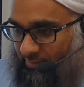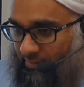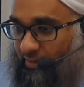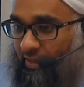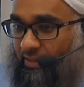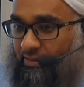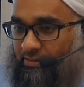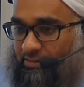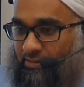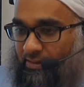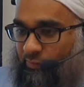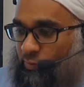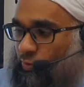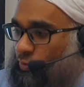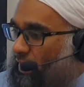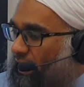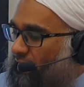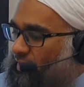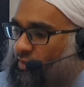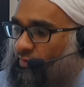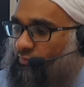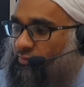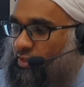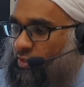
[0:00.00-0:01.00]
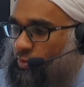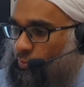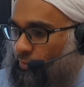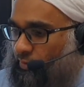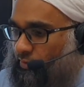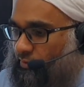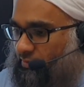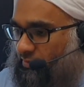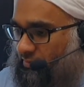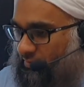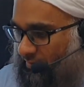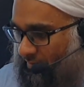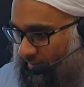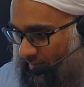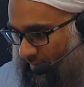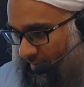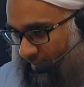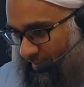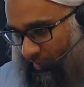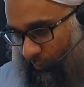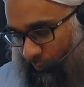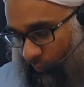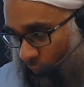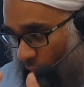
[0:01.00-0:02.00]
Yes, if you use any of these words,
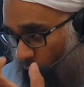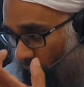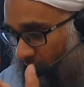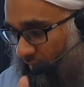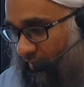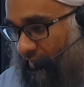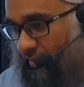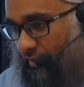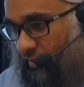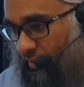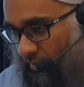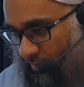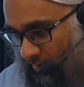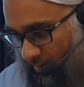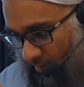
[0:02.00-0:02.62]
and we're talking